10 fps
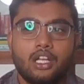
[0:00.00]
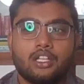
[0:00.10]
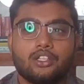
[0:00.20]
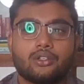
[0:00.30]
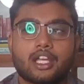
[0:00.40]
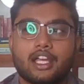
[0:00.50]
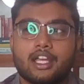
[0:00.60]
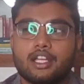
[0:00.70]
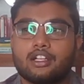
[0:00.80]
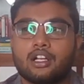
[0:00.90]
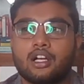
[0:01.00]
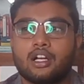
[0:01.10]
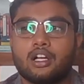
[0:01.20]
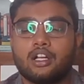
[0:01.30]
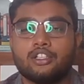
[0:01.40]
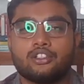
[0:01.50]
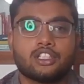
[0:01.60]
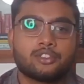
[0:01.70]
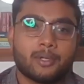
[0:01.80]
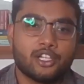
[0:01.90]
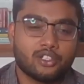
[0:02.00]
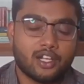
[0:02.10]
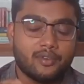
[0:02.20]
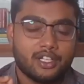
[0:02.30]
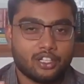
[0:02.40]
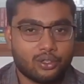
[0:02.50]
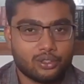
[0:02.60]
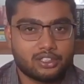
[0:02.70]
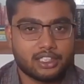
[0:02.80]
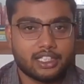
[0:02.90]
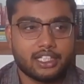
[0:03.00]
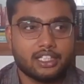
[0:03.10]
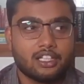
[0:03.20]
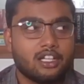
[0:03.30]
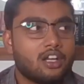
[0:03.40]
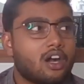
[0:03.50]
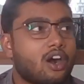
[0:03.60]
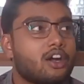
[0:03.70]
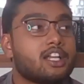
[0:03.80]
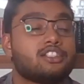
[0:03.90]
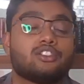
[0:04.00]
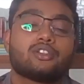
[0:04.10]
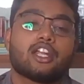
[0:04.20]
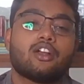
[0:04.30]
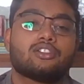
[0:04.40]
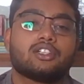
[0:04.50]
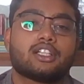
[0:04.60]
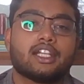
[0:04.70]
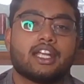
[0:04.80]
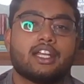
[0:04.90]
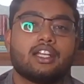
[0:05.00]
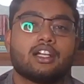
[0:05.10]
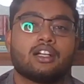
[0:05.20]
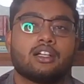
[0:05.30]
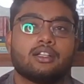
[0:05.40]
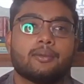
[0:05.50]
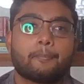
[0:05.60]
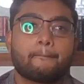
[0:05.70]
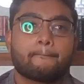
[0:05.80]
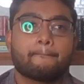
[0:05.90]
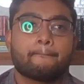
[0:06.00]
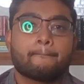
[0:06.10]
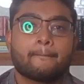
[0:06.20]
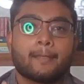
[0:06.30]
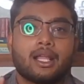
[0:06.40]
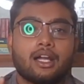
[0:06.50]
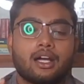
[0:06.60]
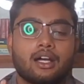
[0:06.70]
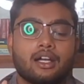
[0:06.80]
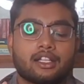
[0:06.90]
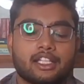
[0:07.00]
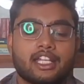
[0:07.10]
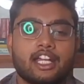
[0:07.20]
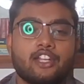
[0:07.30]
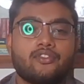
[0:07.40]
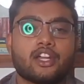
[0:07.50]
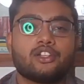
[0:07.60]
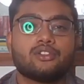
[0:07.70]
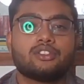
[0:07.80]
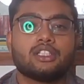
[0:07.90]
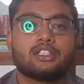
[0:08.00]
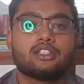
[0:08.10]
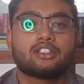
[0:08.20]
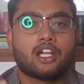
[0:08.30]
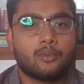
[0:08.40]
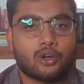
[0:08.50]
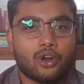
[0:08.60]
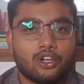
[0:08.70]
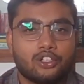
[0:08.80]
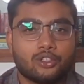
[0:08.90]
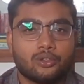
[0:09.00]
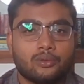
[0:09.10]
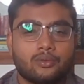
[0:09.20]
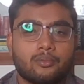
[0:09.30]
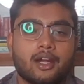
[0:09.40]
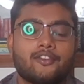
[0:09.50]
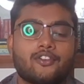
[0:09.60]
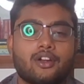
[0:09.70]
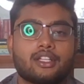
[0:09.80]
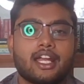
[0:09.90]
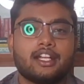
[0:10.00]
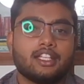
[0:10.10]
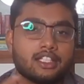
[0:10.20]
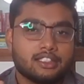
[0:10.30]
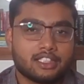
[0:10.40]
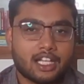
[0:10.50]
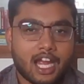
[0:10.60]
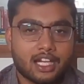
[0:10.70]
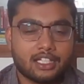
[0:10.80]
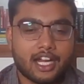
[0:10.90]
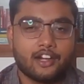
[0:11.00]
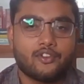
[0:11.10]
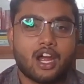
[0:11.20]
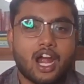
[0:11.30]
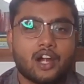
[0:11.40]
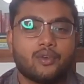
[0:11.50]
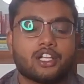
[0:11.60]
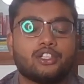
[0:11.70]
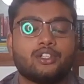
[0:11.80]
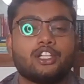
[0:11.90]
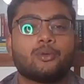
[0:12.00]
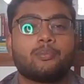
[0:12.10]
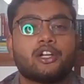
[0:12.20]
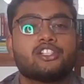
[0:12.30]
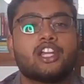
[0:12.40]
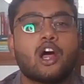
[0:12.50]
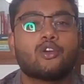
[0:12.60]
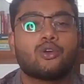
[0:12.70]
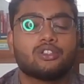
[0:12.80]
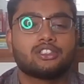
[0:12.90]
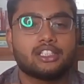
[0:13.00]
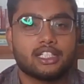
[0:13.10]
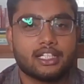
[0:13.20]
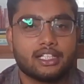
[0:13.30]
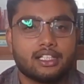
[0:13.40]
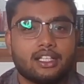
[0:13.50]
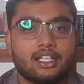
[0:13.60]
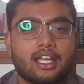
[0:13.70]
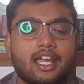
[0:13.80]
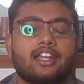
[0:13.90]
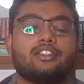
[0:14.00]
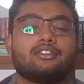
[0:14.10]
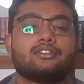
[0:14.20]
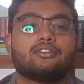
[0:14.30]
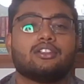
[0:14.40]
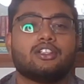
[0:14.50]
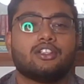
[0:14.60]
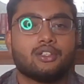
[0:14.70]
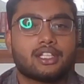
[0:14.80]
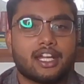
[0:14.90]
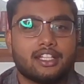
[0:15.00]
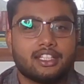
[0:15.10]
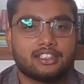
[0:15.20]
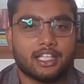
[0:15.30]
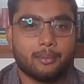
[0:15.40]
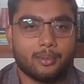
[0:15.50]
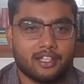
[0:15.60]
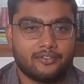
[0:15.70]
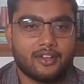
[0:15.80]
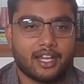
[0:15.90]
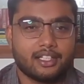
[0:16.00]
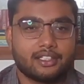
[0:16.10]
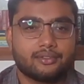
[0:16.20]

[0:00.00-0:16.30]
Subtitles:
You can use a spatula with the holes in it, or else you can also create effect using thermocol too. But for that, it's a kind of a hard work. You need to punch down holes in it, and you'll get the same effect.